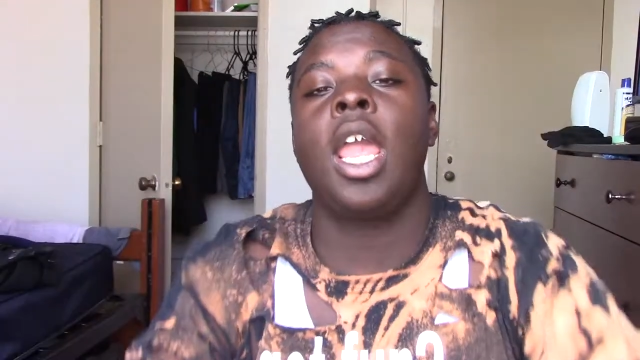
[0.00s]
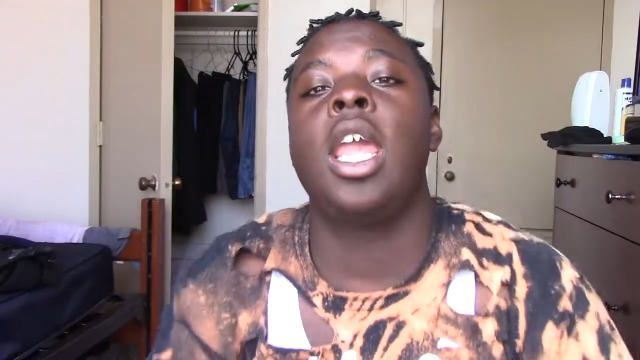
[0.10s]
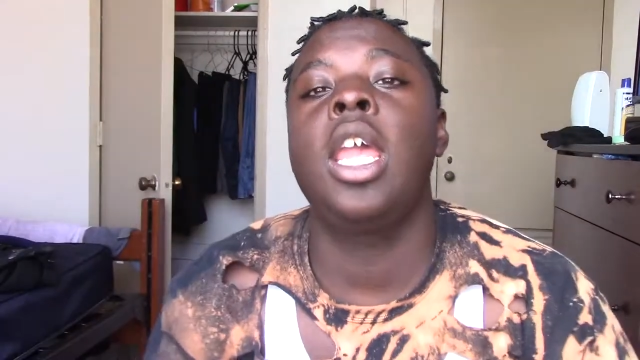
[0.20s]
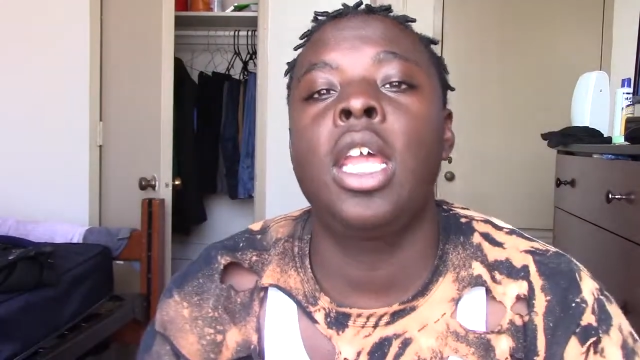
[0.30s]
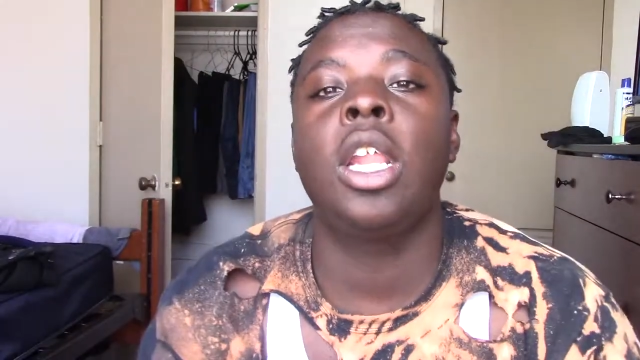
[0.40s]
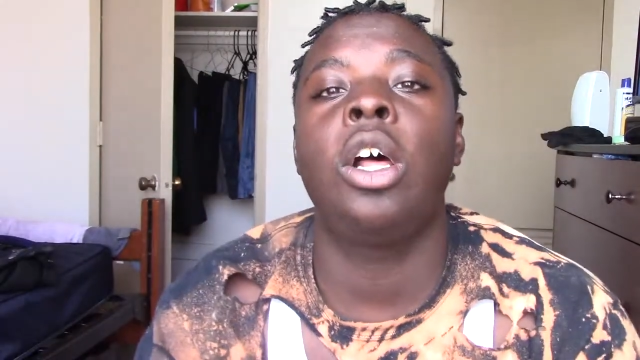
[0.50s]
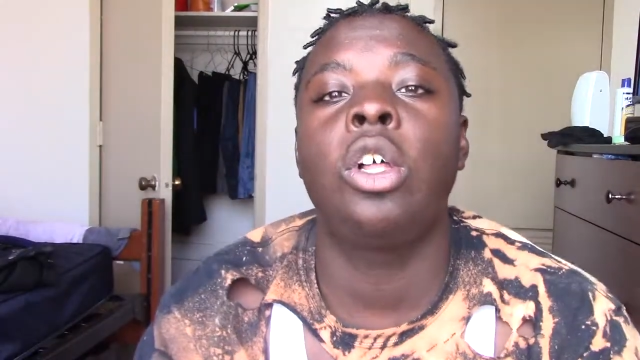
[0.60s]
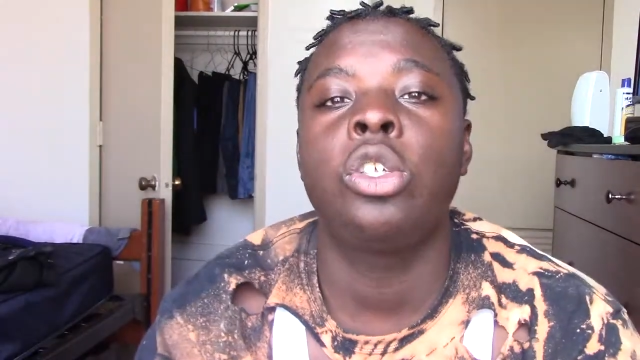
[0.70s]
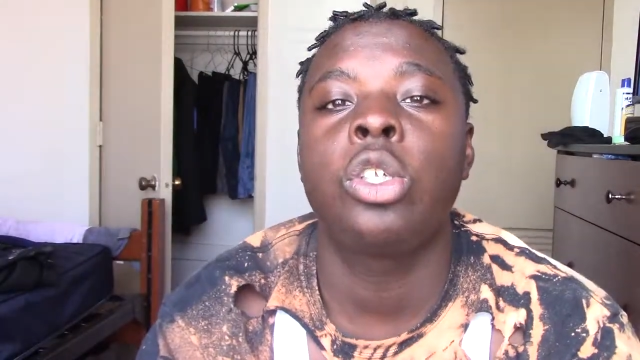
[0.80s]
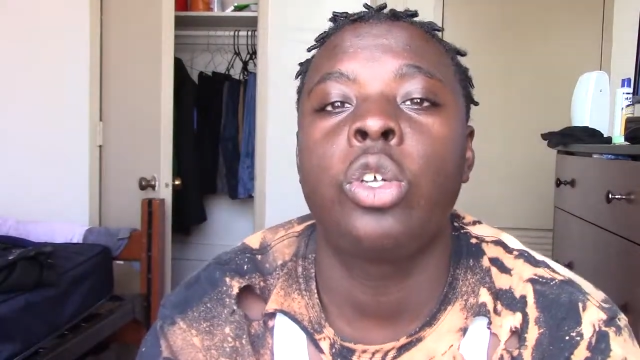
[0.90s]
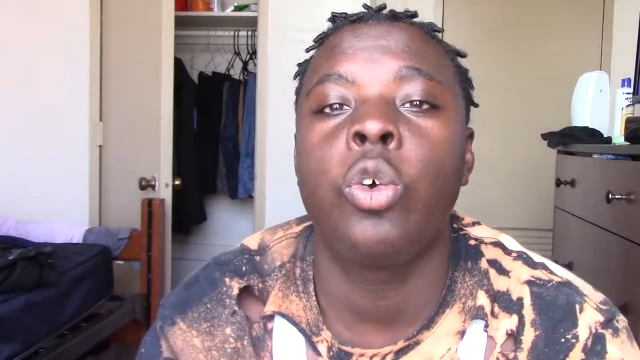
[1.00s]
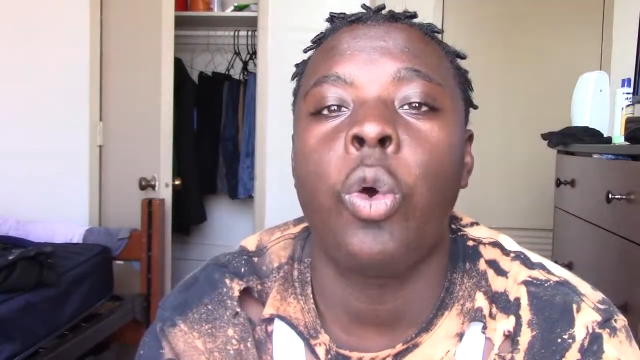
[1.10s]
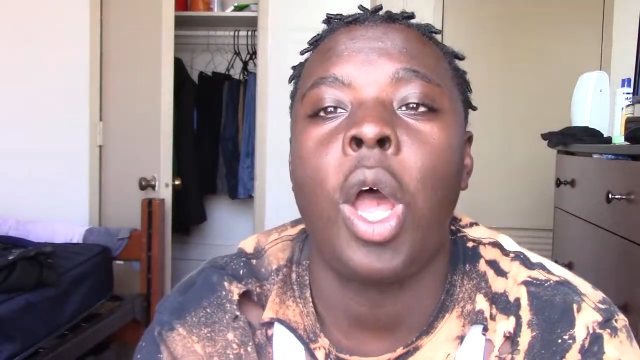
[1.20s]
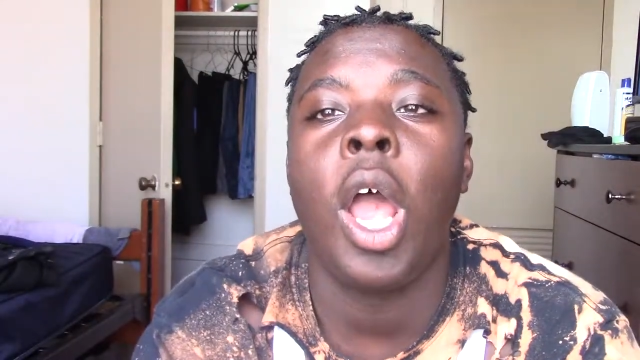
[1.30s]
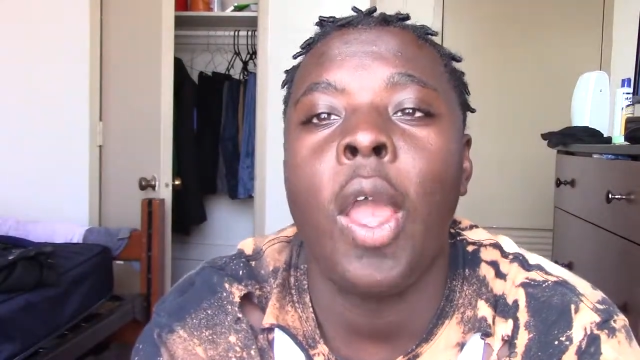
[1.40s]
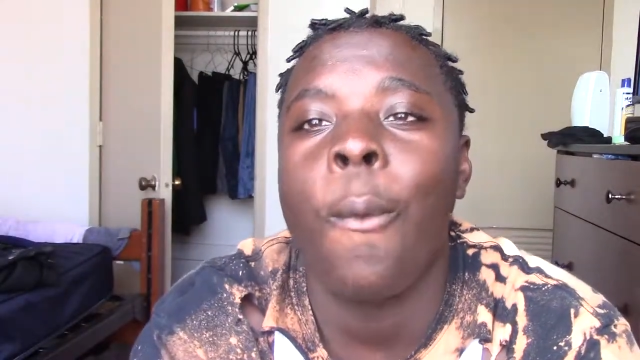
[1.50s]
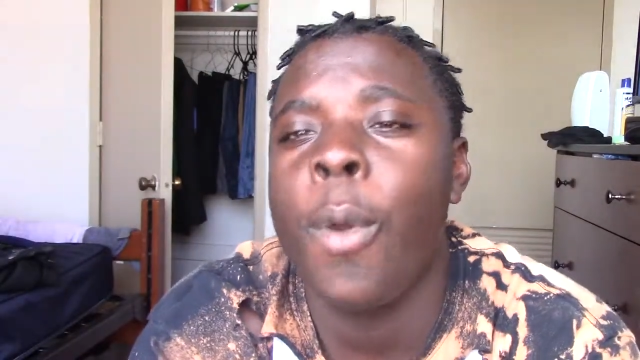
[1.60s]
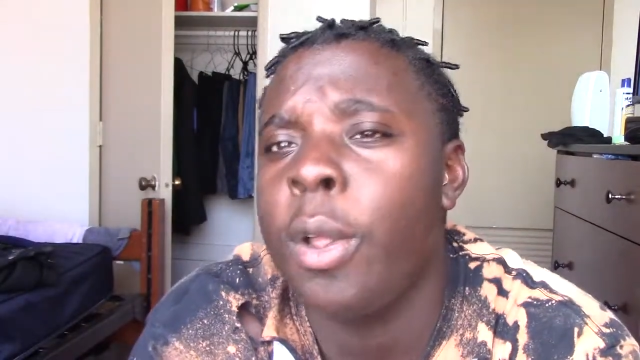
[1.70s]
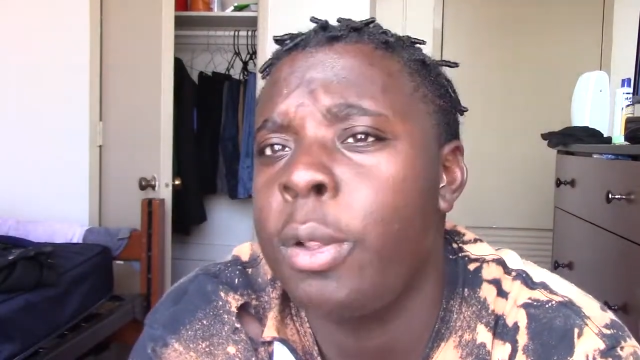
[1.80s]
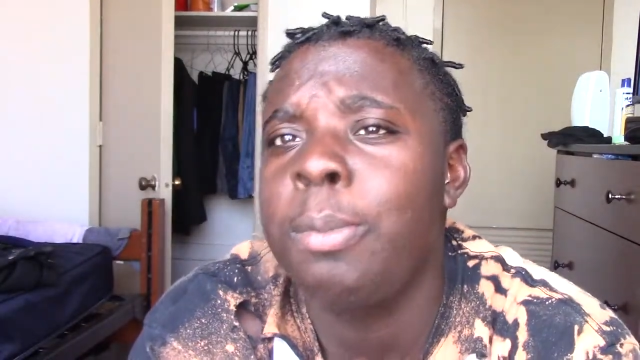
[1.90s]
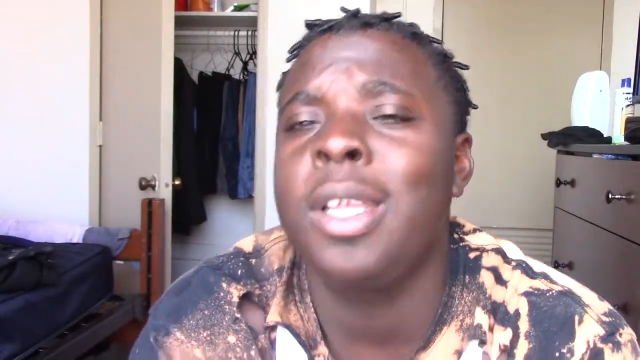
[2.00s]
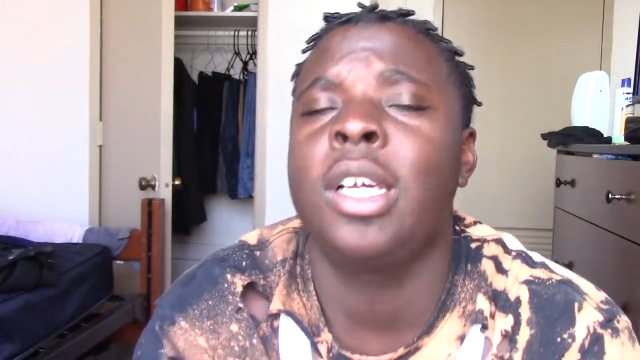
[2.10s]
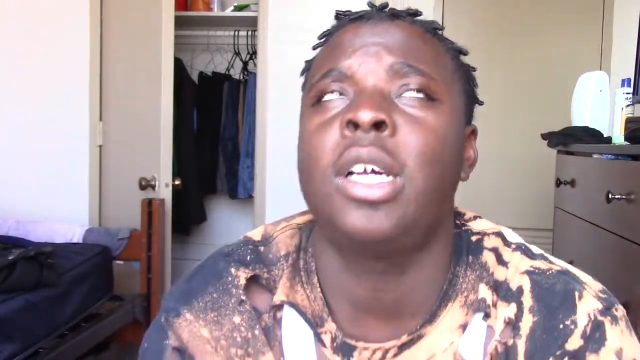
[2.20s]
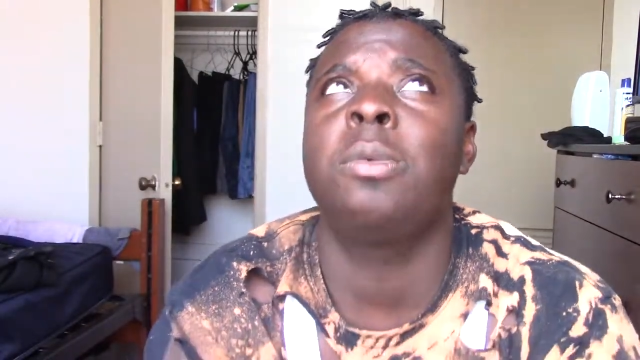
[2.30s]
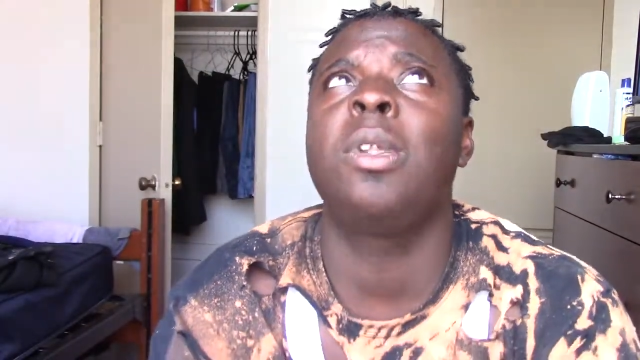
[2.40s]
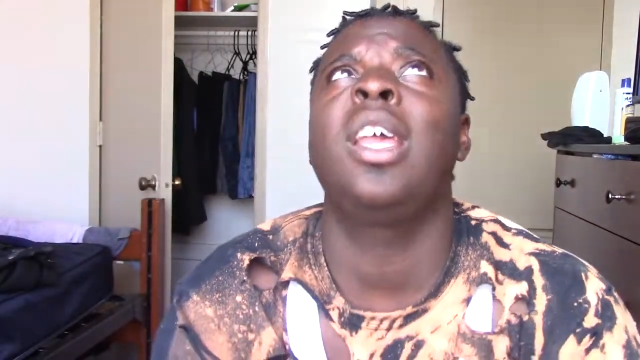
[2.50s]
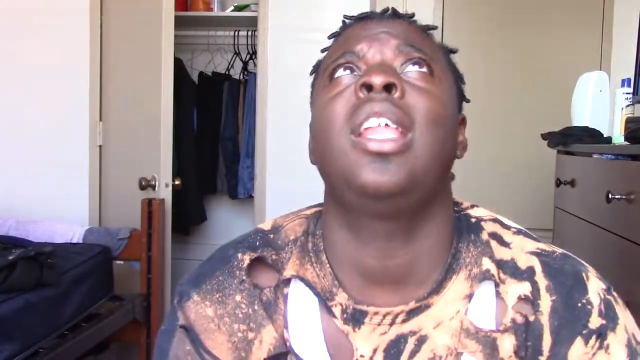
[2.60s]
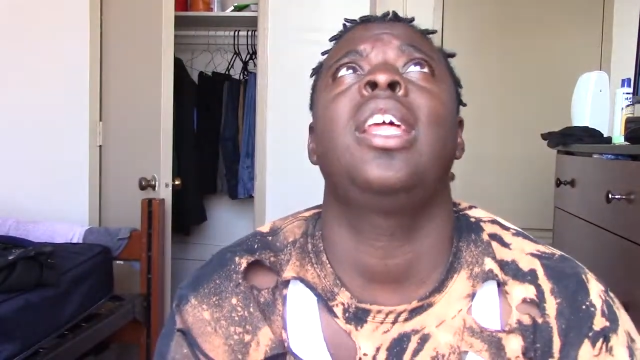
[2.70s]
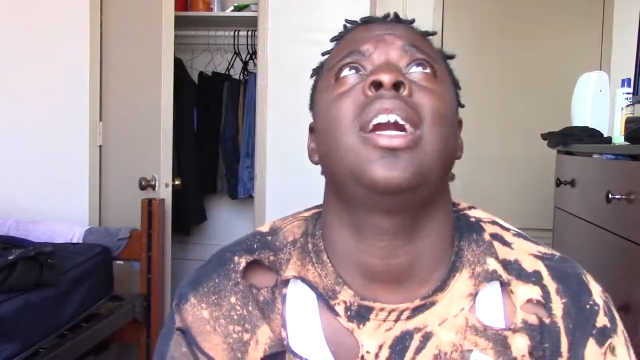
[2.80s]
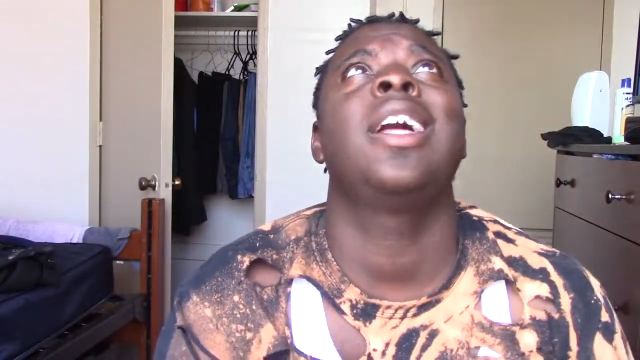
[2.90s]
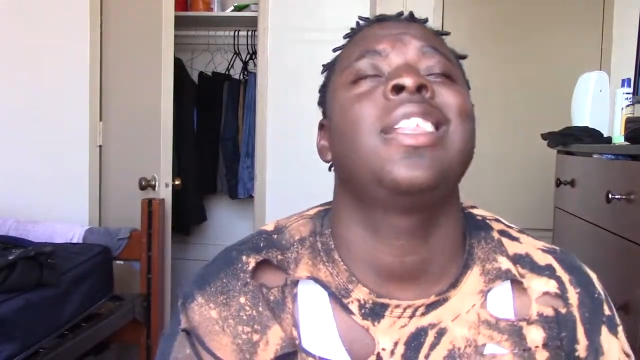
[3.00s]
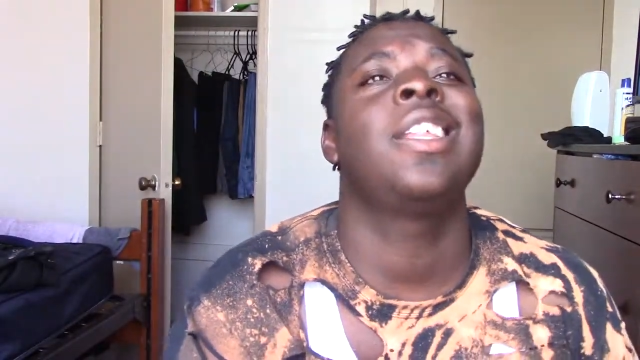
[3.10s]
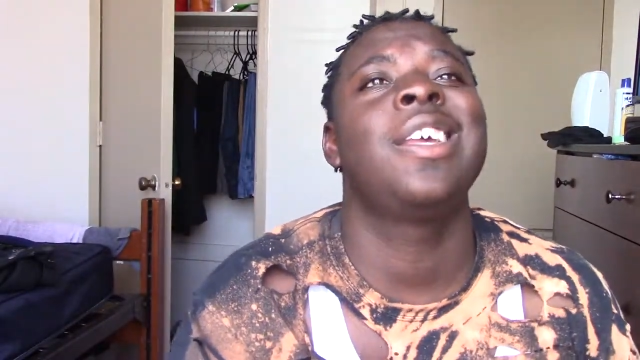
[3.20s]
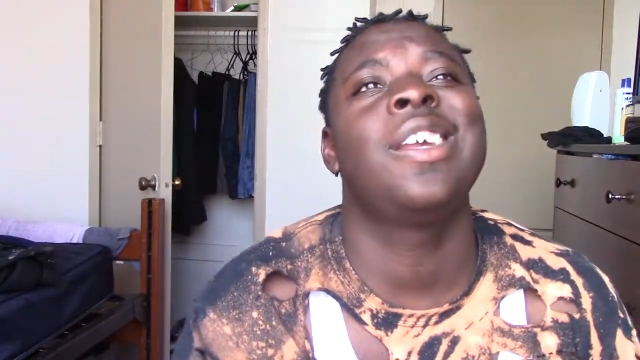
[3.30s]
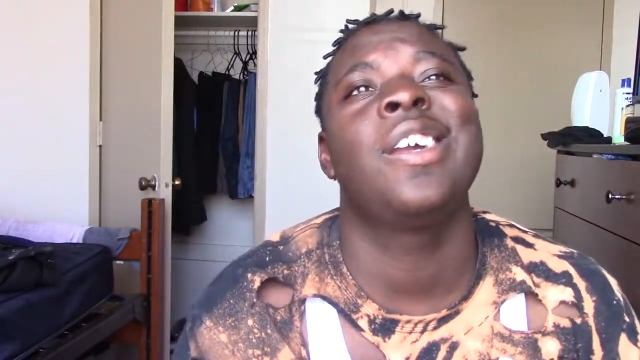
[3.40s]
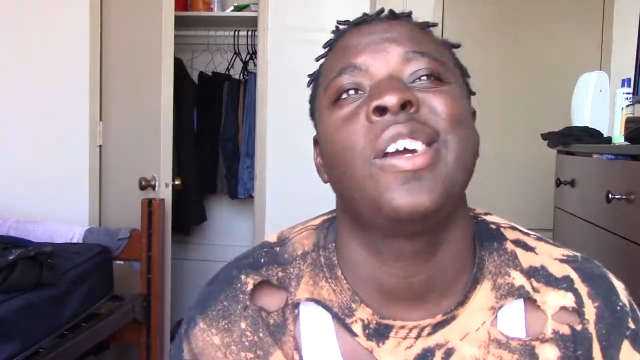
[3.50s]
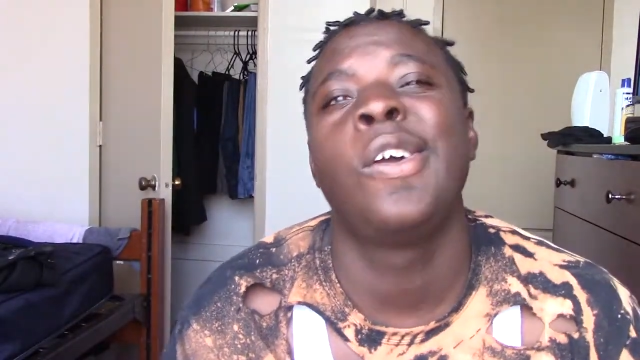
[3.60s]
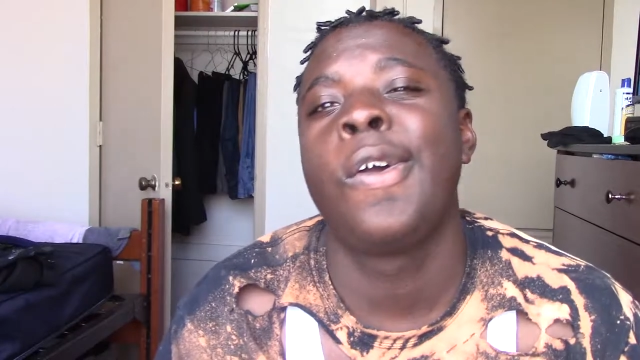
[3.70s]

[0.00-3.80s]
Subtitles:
And also, I will be updating, I think,